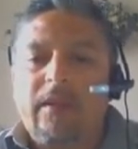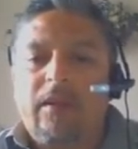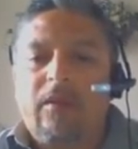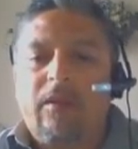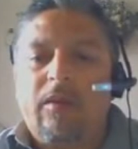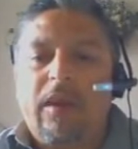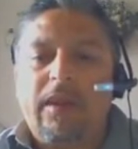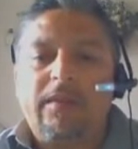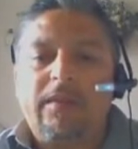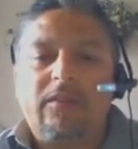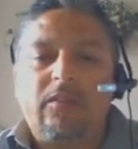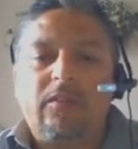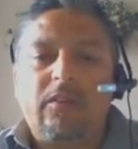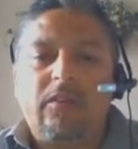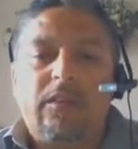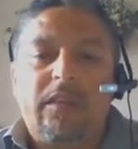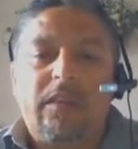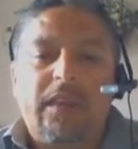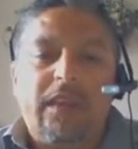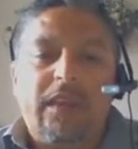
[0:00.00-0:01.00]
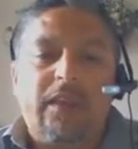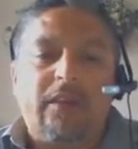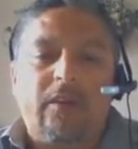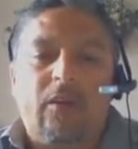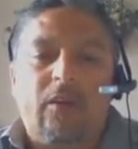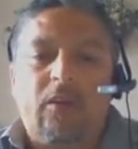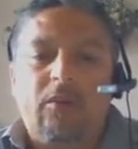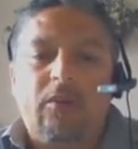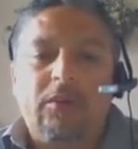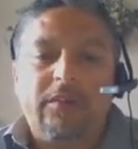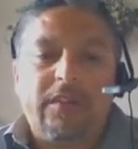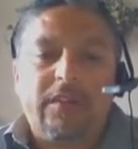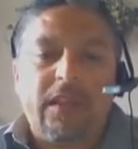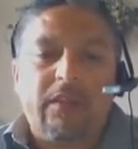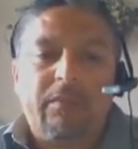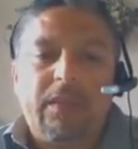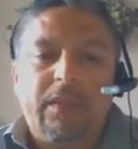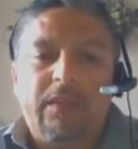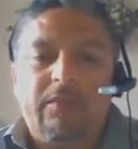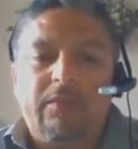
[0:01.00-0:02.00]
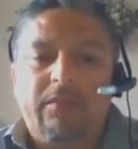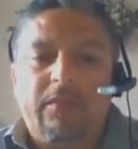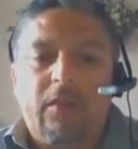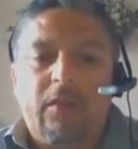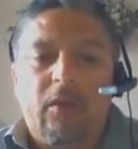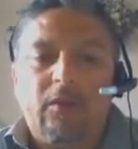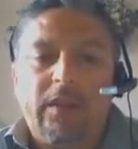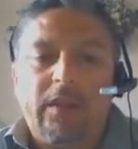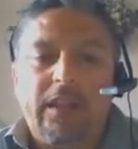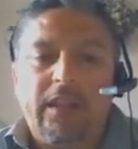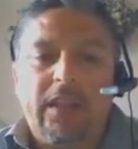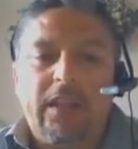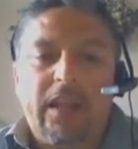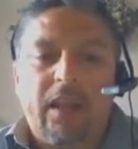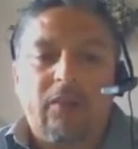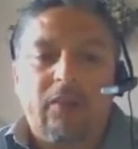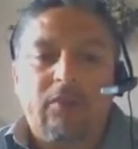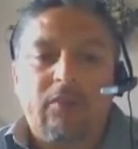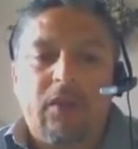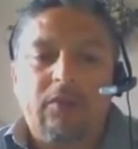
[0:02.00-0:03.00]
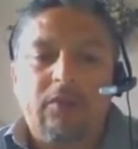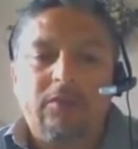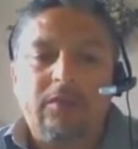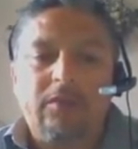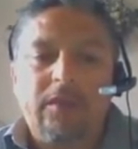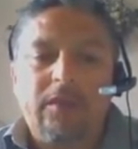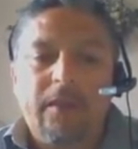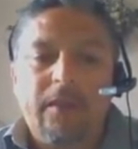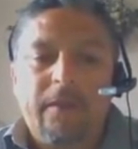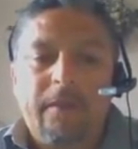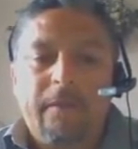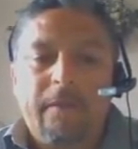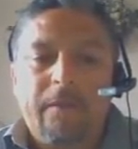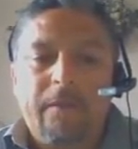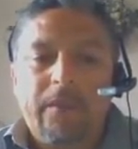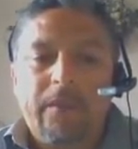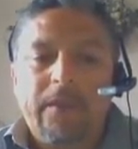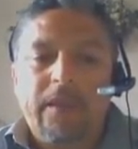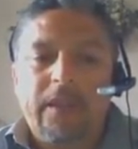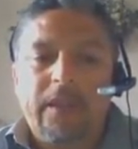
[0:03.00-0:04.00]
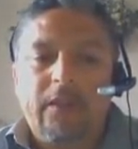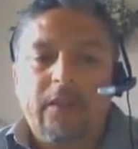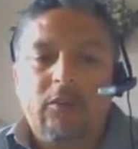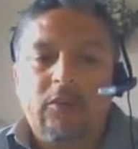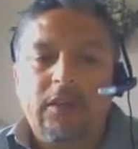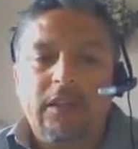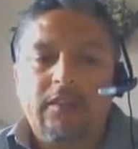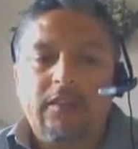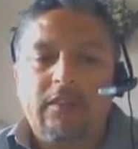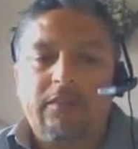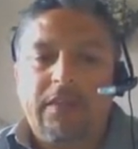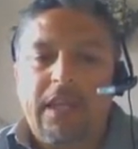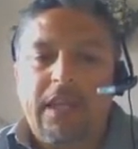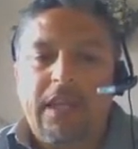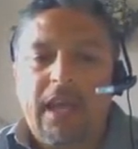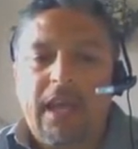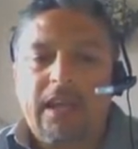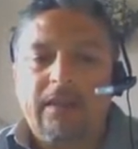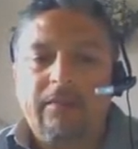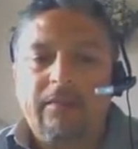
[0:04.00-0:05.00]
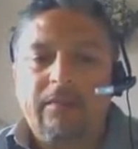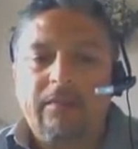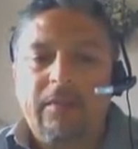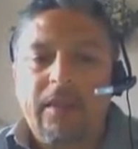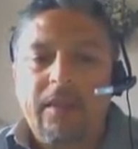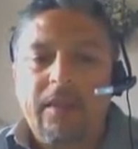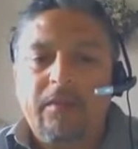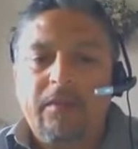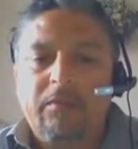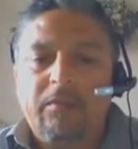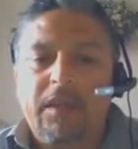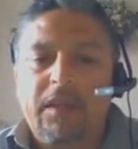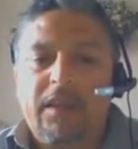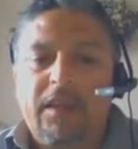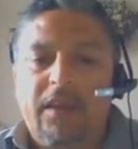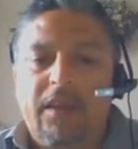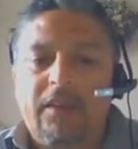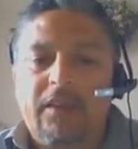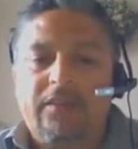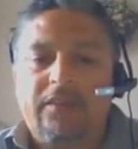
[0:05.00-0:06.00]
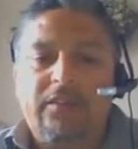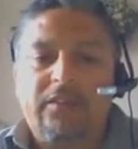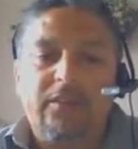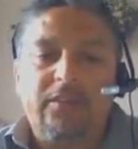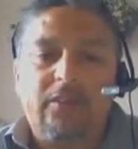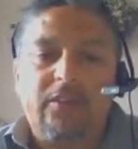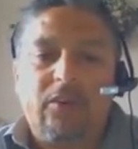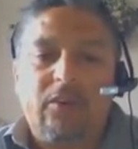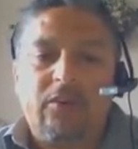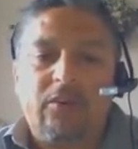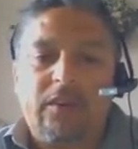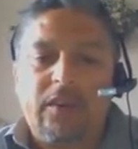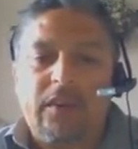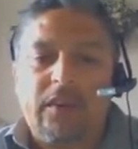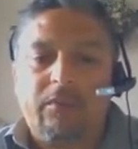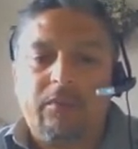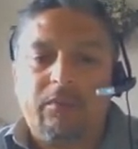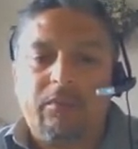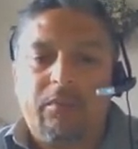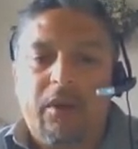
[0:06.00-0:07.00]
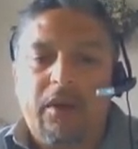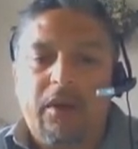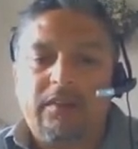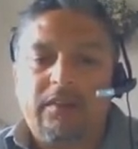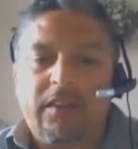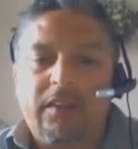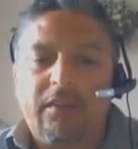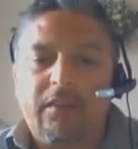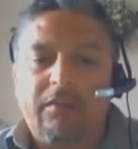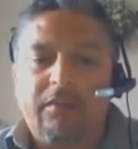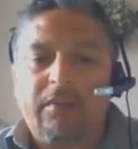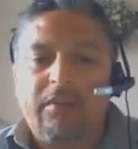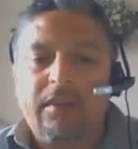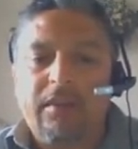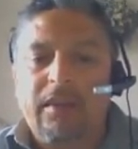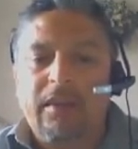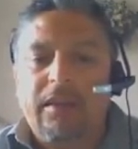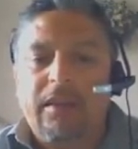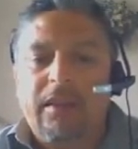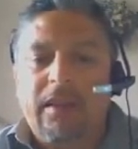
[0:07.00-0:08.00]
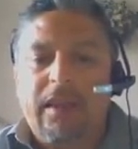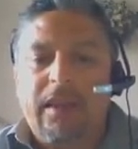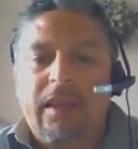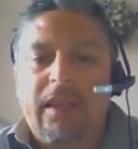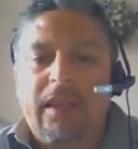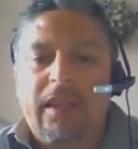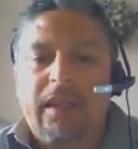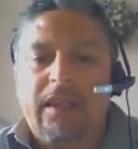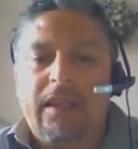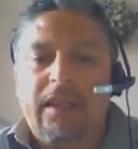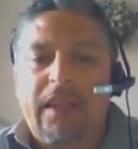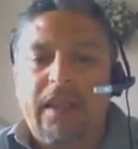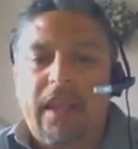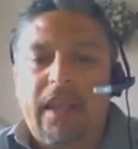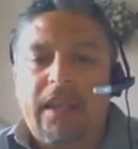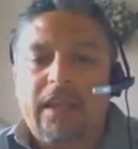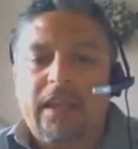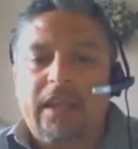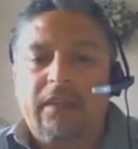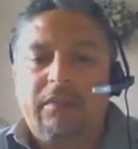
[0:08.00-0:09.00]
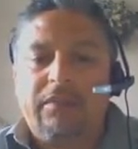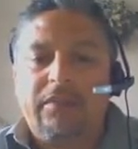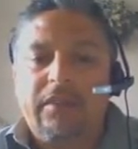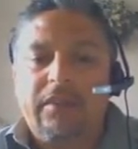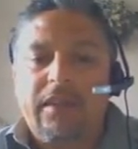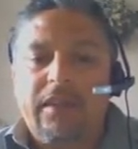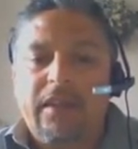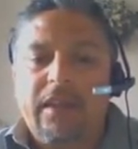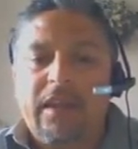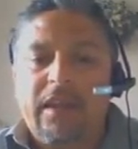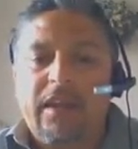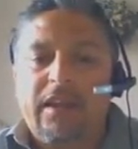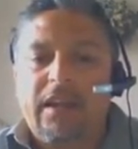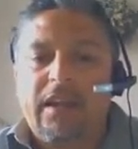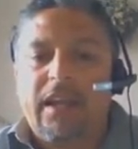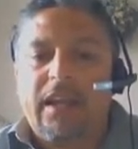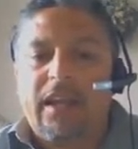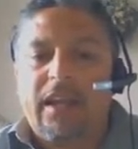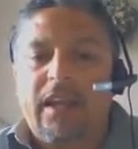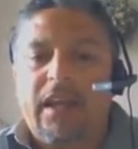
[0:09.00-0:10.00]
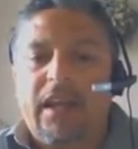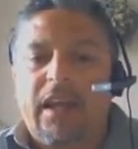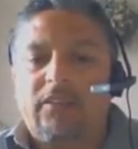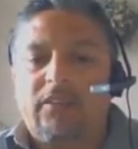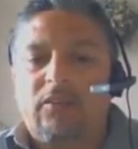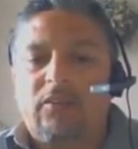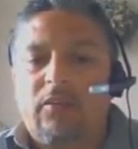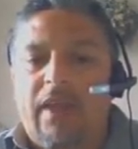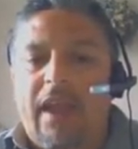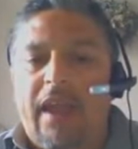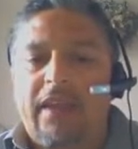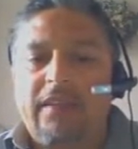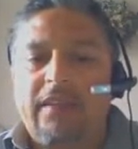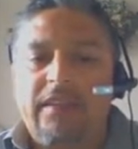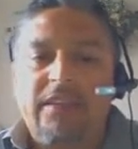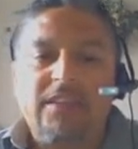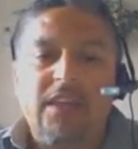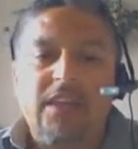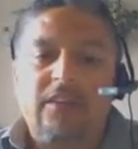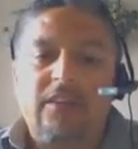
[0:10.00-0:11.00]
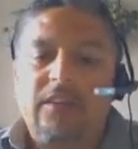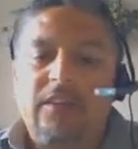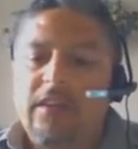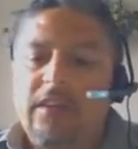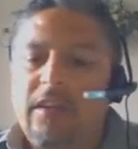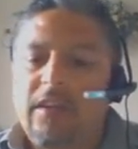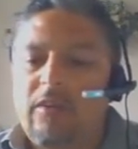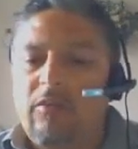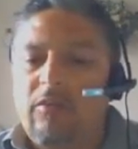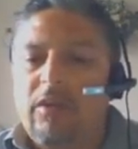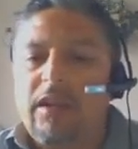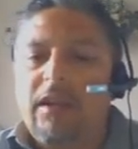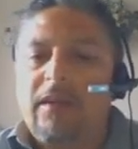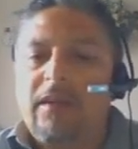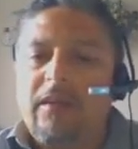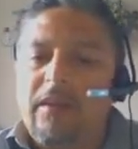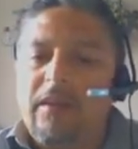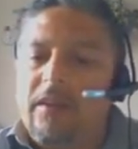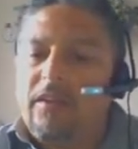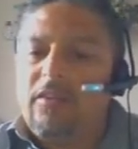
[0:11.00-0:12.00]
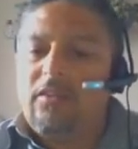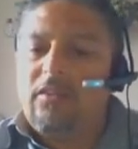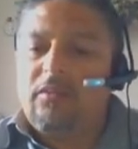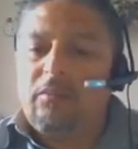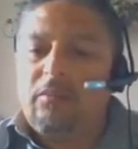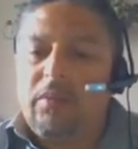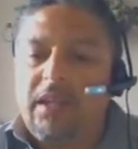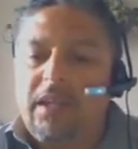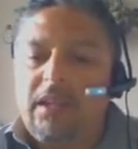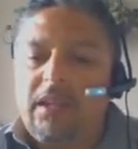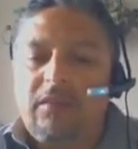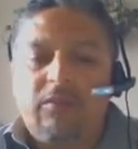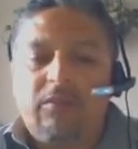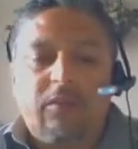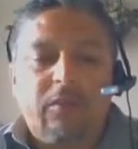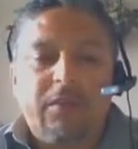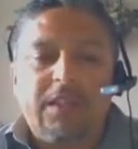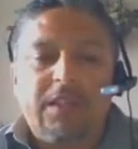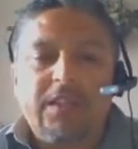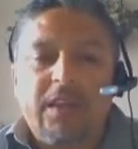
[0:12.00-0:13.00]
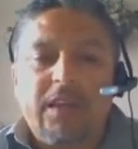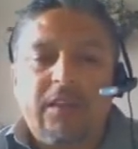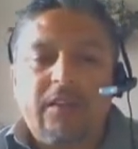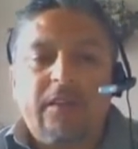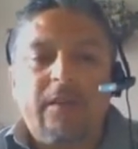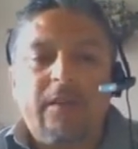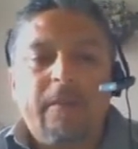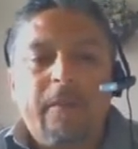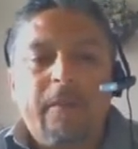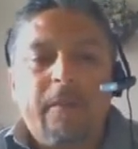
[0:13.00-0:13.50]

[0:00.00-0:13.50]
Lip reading: All right, so they are always going to be floating around the nucleus of the atom because you know the positive and negatives kind of like attract each other and they don't want to split from each other.